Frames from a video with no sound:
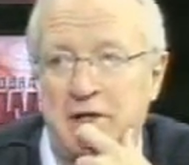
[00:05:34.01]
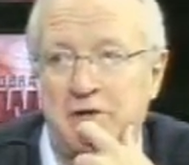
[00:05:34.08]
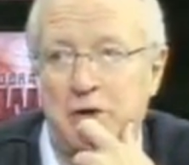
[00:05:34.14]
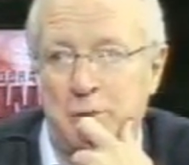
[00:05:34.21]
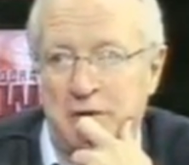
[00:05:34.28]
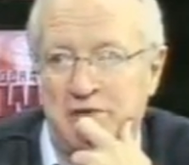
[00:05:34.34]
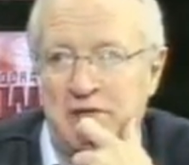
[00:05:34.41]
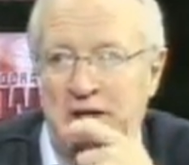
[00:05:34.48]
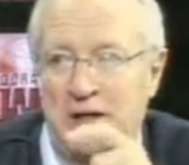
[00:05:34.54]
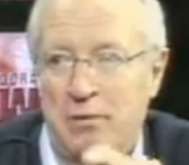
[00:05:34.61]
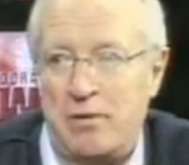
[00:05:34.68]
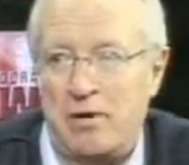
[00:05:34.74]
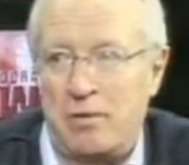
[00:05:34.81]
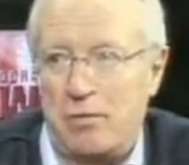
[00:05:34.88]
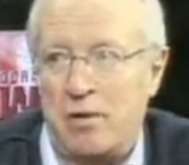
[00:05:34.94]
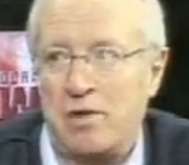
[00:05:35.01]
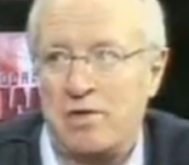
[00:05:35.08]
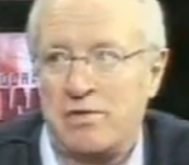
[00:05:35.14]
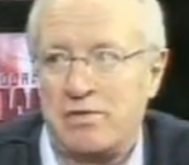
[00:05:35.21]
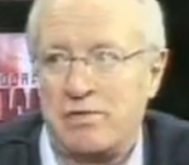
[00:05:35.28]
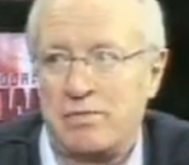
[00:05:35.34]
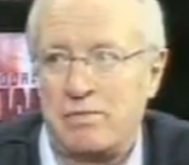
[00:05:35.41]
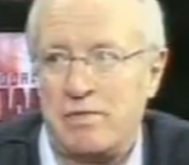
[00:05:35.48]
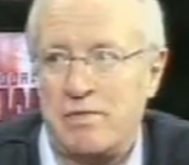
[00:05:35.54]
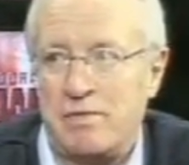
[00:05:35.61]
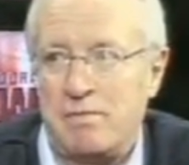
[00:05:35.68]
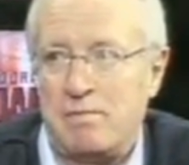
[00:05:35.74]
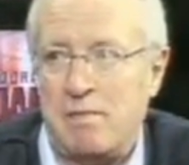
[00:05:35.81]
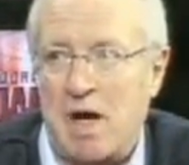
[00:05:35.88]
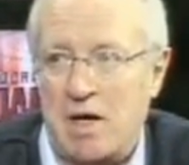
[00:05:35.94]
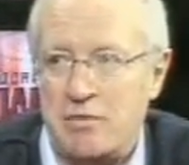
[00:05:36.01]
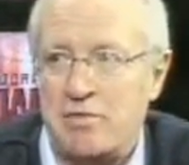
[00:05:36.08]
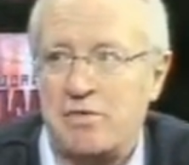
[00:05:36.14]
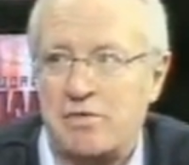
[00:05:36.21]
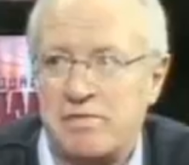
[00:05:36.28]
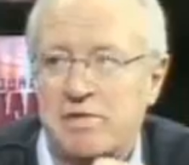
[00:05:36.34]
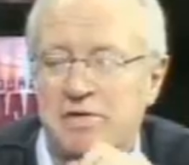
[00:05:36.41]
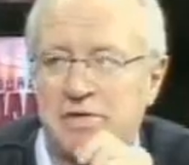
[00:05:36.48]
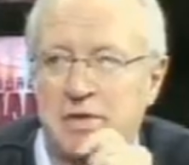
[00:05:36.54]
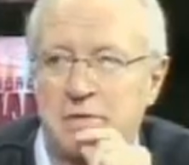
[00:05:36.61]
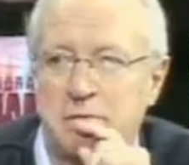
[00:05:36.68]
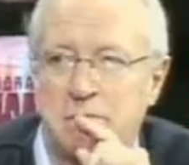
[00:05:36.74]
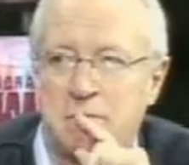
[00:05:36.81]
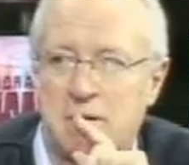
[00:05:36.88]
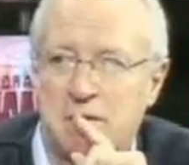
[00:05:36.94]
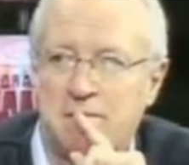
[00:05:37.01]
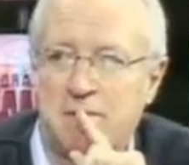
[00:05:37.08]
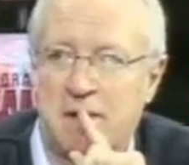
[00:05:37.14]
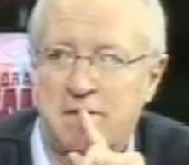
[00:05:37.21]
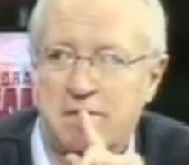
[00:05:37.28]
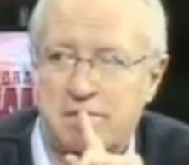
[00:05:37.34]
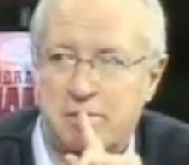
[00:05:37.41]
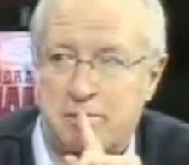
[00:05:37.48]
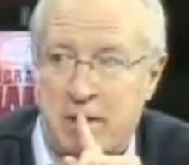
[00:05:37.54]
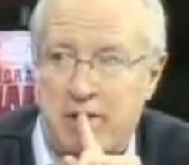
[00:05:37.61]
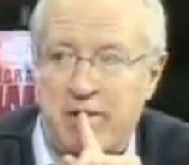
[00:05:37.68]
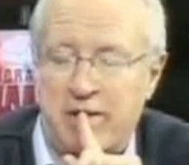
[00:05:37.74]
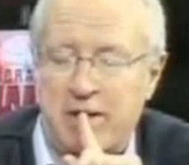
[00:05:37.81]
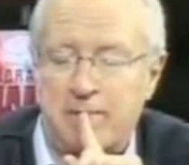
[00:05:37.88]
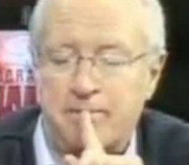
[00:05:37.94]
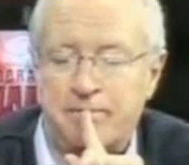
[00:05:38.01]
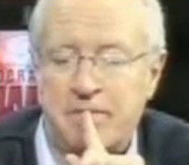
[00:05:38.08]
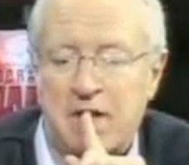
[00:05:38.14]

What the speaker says: He told me exactly where it was, with hundreds of his own fighters buried in.